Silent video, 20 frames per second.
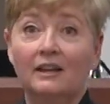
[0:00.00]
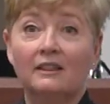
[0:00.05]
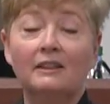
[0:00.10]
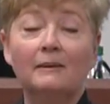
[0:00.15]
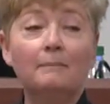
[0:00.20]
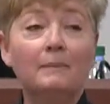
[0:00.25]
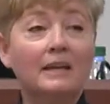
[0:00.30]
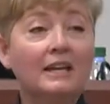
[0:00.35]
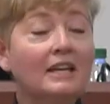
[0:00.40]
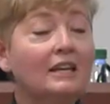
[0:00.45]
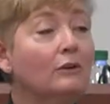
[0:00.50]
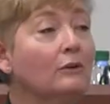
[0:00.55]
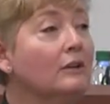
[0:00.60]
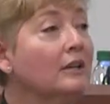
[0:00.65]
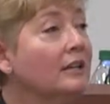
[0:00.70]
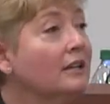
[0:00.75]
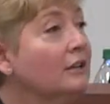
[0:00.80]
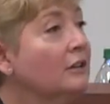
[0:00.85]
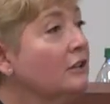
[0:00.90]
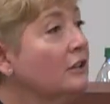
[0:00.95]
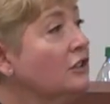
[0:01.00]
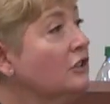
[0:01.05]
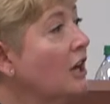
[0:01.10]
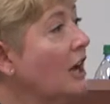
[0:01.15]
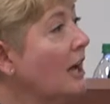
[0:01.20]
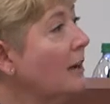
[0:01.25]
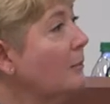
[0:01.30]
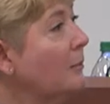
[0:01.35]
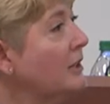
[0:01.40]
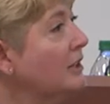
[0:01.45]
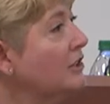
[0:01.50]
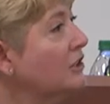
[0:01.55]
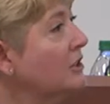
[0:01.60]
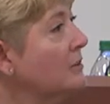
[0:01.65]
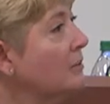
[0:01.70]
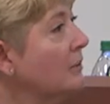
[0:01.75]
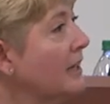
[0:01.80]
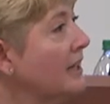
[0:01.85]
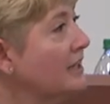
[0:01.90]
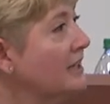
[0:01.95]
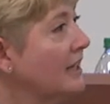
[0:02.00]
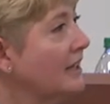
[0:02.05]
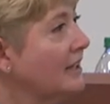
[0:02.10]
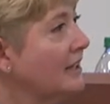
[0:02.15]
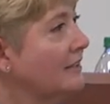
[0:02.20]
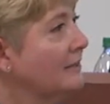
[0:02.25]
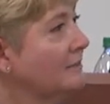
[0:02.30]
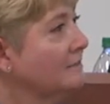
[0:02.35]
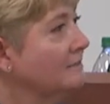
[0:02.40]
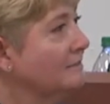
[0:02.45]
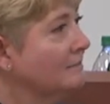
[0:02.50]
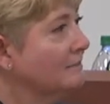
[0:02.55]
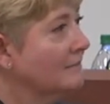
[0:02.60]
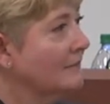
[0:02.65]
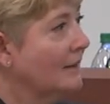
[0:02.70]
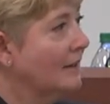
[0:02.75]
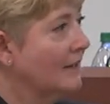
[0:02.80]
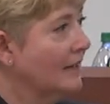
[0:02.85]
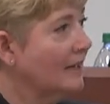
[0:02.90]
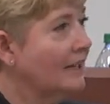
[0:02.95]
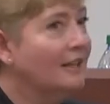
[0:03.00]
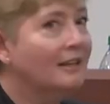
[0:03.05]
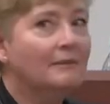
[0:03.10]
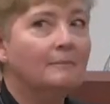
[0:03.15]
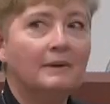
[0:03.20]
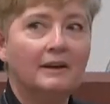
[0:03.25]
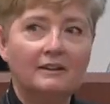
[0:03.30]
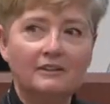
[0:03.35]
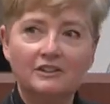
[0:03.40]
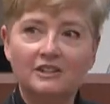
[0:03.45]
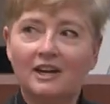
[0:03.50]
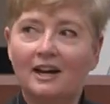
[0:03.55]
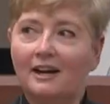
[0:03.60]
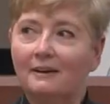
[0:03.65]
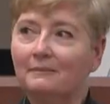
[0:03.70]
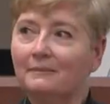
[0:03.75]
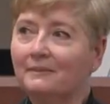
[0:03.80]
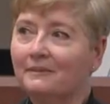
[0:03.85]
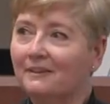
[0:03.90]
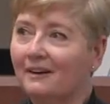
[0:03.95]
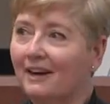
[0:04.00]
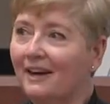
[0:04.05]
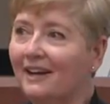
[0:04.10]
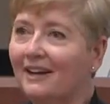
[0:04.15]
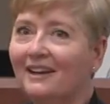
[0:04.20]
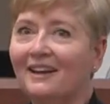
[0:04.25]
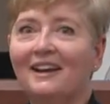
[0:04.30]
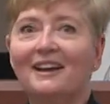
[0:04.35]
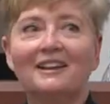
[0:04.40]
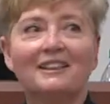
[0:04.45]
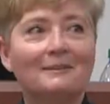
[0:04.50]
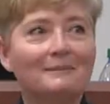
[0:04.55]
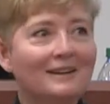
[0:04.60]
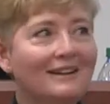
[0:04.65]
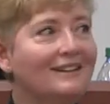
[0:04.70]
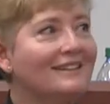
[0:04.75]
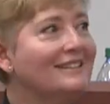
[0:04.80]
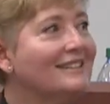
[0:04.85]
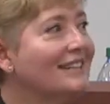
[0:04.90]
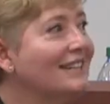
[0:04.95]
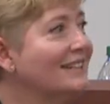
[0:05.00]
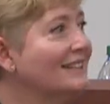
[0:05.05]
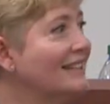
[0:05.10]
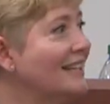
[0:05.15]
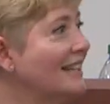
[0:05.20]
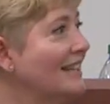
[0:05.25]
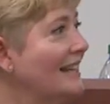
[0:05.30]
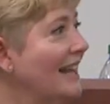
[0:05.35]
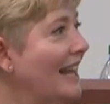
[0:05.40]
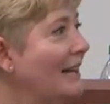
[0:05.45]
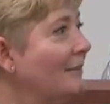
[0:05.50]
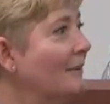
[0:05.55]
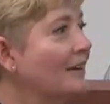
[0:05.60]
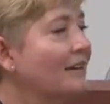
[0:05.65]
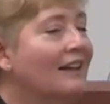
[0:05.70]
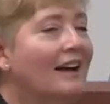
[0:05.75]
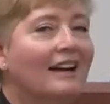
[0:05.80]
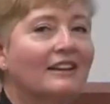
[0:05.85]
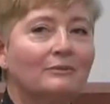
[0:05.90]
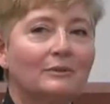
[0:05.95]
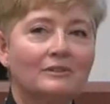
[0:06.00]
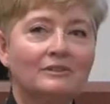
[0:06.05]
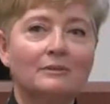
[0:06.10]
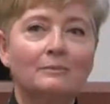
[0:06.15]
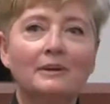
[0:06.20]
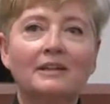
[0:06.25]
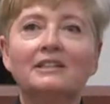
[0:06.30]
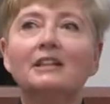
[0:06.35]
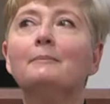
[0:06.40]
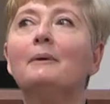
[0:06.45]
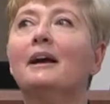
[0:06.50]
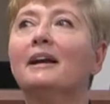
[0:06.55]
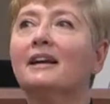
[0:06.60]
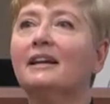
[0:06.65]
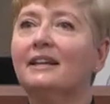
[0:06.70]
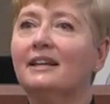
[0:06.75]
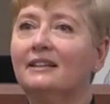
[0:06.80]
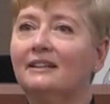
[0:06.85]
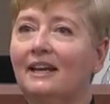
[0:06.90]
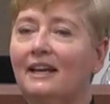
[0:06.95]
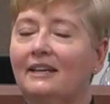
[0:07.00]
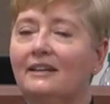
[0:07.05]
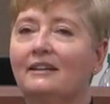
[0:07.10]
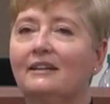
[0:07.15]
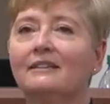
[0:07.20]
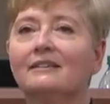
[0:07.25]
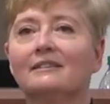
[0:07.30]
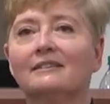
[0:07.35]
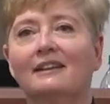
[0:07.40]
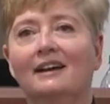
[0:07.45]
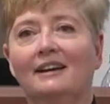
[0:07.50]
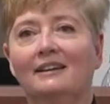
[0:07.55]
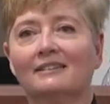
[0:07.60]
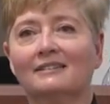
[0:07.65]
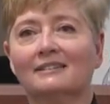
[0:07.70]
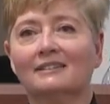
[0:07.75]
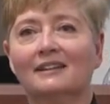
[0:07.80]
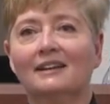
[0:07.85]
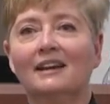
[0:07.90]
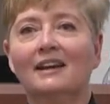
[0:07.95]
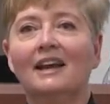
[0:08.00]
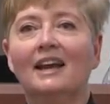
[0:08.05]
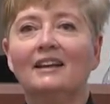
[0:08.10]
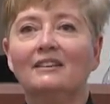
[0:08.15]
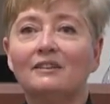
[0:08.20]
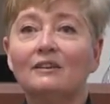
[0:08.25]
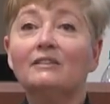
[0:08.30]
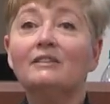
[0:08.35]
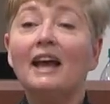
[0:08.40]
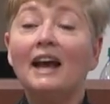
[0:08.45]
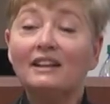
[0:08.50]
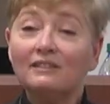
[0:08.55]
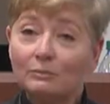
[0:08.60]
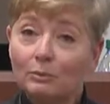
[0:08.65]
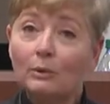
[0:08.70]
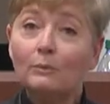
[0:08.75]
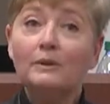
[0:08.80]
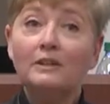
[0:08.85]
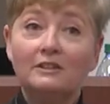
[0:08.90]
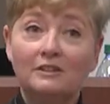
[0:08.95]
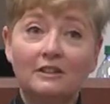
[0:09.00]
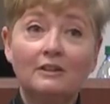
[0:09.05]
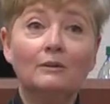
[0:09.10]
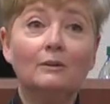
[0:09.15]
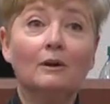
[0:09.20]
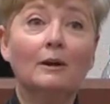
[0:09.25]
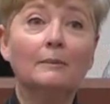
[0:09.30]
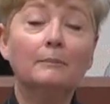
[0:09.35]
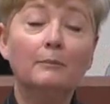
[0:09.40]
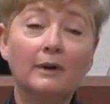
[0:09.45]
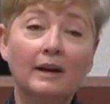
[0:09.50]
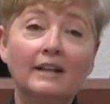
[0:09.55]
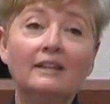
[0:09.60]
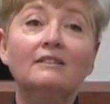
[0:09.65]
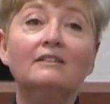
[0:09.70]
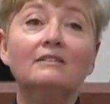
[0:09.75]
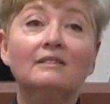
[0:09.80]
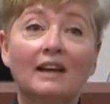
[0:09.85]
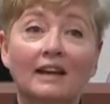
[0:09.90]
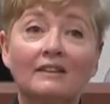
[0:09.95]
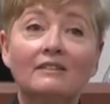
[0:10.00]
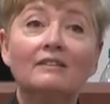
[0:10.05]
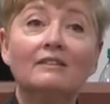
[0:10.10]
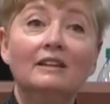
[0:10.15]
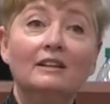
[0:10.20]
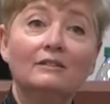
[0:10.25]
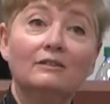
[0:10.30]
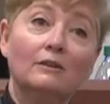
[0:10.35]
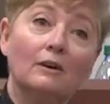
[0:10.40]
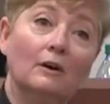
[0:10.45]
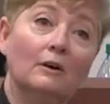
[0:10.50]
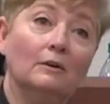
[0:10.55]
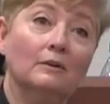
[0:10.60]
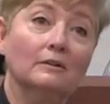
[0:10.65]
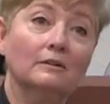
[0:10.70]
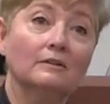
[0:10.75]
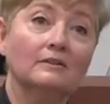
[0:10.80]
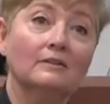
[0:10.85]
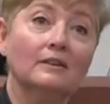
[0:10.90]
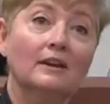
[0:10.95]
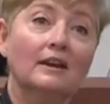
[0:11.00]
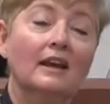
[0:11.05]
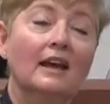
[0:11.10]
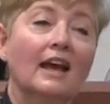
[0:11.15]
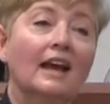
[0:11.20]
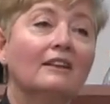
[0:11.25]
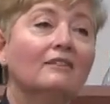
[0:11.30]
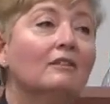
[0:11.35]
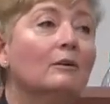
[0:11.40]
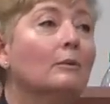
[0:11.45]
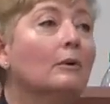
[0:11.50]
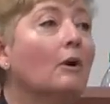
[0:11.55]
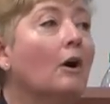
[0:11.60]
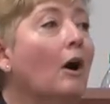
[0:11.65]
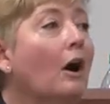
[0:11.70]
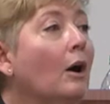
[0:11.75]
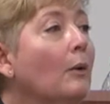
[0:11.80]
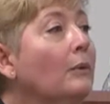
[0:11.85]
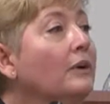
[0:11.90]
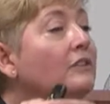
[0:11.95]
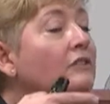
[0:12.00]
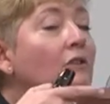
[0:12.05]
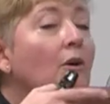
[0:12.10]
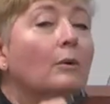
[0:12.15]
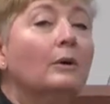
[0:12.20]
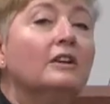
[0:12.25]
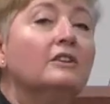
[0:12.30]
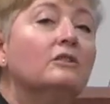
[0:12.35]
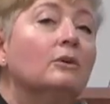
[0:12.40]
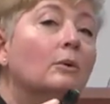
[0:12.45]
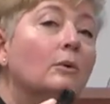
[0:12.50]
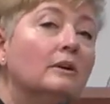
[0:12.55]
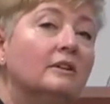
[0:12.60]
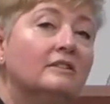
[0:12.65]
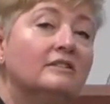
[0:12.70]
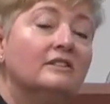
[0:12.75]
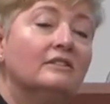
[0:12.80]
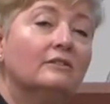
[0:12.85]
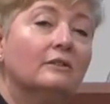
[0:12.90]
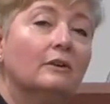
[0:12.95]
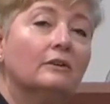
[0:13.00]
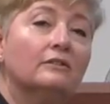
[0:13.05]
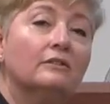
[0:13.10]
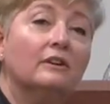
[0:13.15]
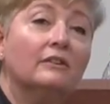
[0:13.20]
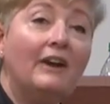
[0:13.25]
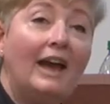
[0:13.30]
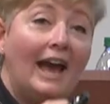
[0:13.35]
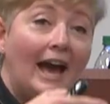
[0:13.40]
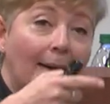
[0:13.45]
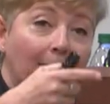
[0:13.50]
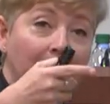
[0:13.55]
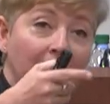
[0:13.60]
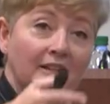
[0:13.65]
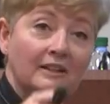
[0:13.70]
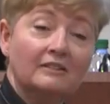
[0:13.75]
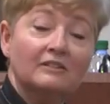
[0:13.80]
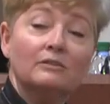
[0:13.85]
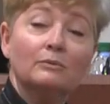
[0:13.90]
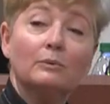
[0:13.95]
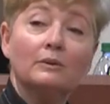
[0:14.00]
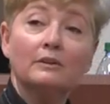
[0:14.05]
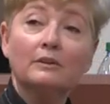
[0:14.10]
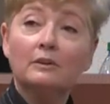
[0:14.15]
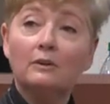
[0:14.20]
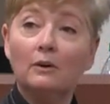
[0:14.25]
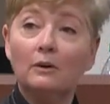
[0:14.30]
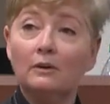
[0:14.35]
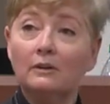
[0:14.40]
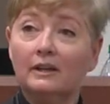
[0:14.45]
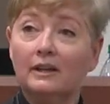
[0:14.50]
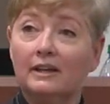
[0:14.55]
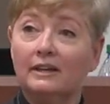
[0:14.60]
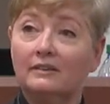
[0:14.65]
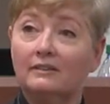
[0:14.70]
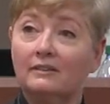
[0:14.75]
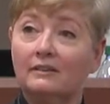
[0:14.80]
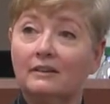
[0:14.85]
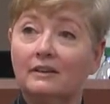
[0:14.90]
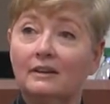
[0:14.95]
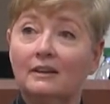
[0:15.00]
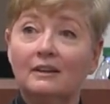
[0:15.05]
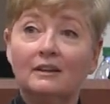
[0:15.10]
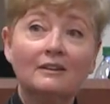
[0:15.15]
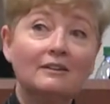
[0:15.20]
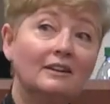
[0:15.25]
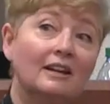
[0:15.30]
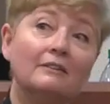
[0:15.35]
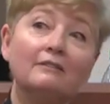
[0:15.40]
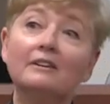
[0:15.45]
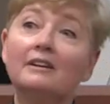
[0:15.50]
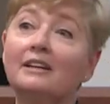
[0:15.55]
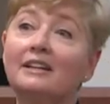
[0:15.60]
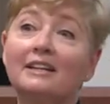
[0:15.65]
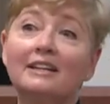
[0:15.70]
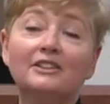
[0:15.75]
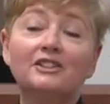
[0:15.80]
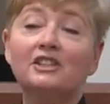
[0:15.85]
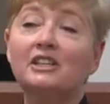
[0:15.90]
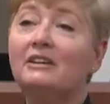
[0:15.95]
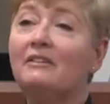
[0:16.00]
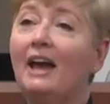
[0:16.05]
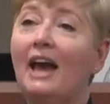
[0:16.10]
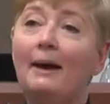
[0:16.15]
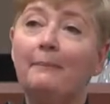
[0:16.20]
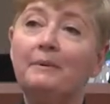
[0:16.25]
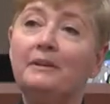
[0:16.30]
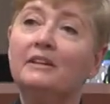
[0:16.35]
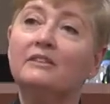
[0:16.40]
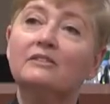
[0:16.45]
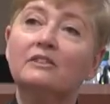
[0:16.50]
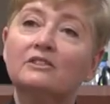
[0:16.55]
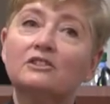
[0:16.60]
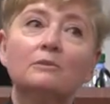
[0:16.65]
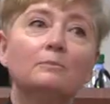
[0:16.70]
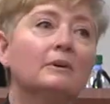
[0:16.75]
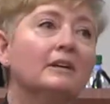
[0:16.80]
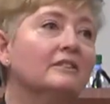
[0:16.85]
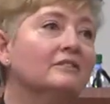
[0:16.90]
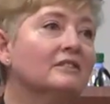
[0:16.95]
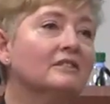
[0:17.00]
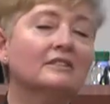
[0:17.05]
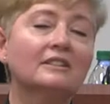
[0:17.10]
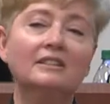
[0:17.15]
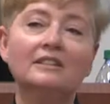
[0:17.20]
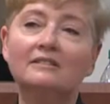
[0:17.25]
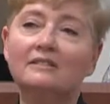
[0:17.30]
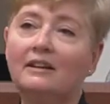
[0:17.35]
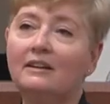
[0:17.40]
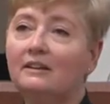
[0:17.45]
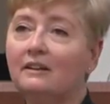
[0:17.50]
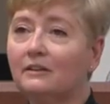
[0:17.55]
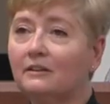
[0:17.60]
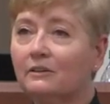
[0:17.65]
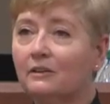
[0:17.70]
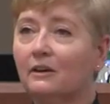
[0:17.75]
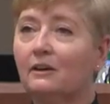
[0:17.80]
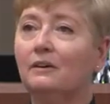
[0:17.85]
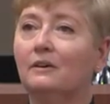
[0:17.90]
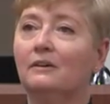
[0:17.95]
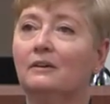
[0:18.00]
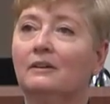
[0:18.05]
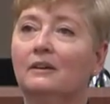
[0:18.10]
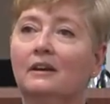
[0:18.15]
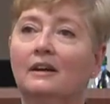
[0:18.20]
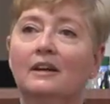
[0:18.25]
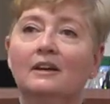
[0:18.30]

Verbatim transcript: The minute you get a good job, what does your brain tell you? I got to get a better job, right? The minute these kids get an A in one class, what's their brain tell them? I got to get an A in another class. And so that's what we do. Our brain sets these goals. And so we're always going towards these goals. So if happiness is where the goal is, you're never going to achieve happiness because your brain's just going to set another goal.